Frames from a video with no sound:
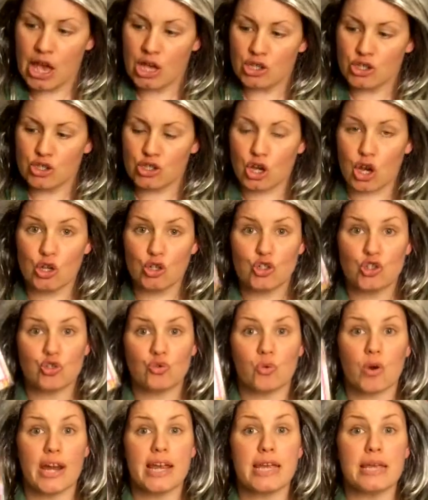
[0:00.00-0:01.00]
So
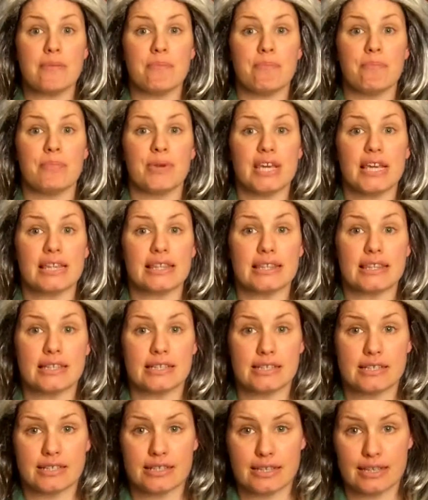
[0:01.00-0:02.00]
dream big
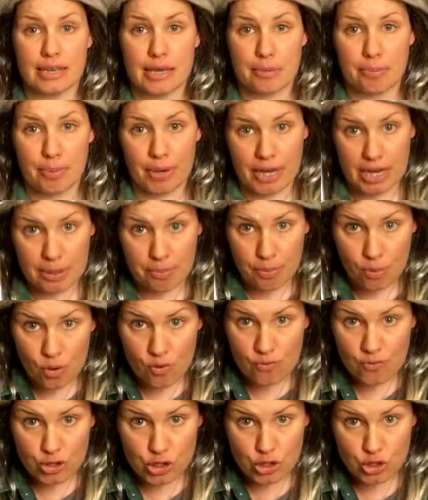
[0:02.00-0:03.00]
this year, people,
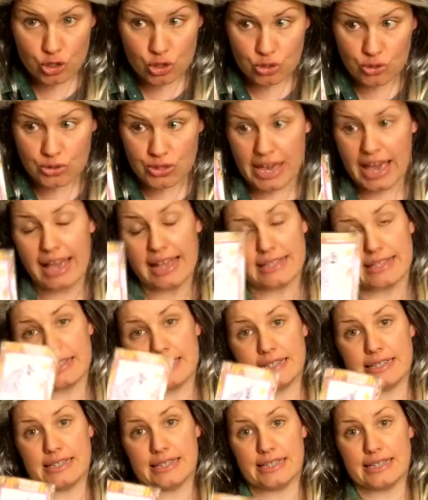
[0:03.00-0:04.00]
for
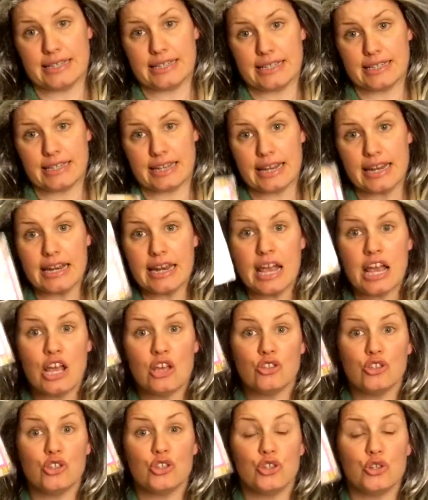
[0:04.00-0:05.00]
2016.
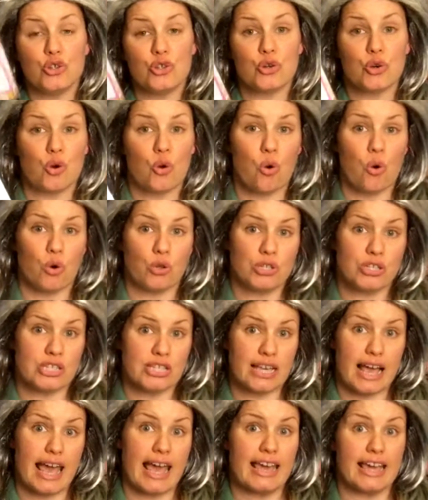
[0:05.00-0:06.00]
The unicorn's
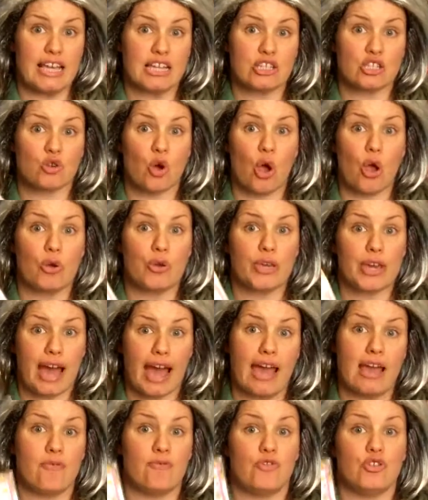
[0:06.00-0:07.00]
saying it's
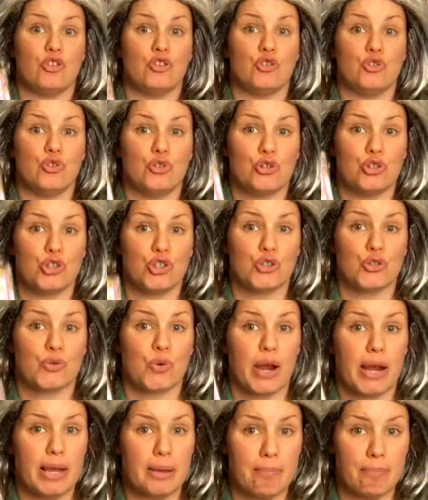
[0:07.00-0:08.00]
okay for you to
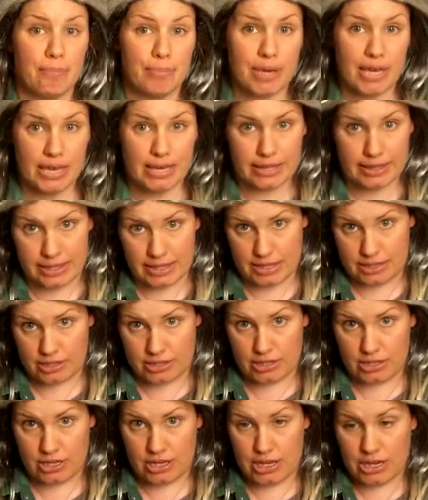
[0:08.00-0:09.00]
dream big
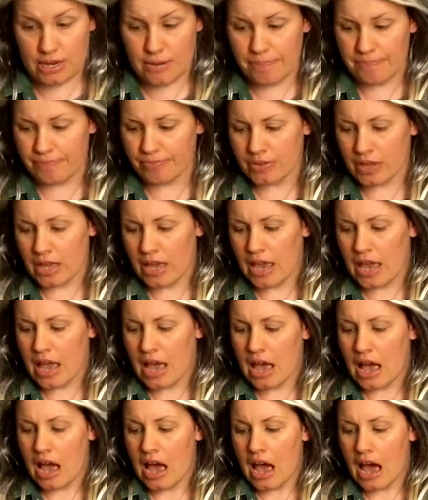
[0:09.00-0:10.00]
this year.
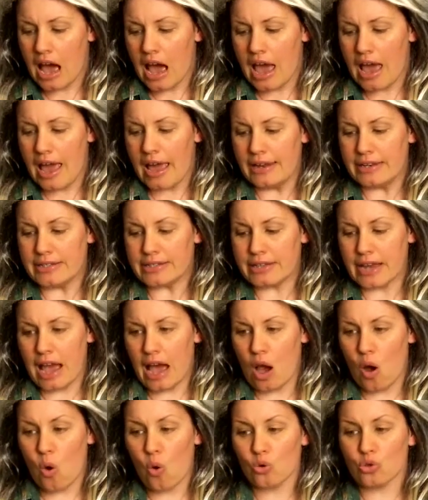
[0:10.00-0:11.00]
And
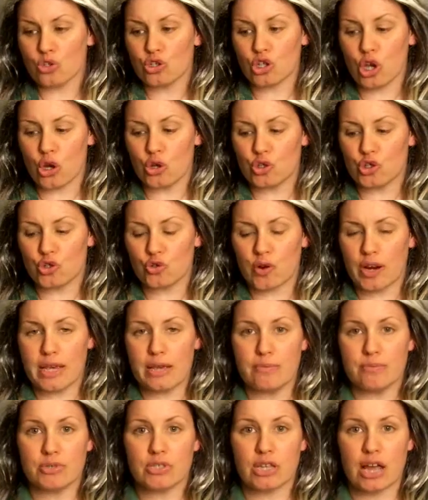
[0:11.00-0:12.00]
also
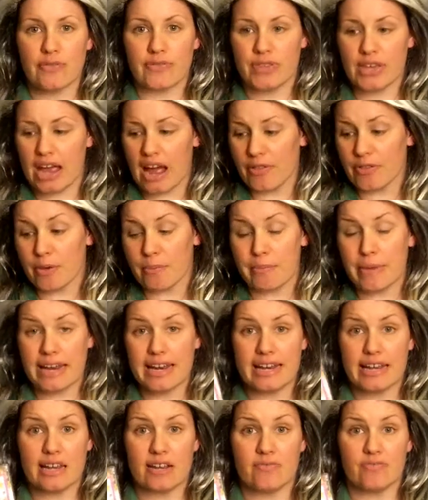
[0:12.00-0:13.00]
dreams, the other
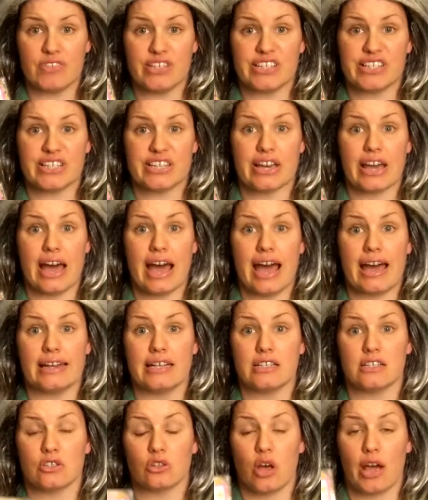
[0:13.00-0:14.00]
meaning of this card
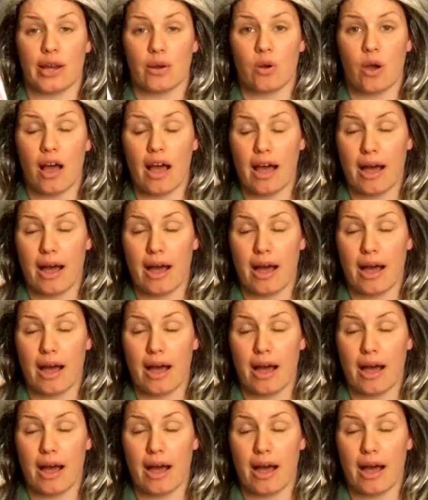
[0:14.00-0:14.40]
is like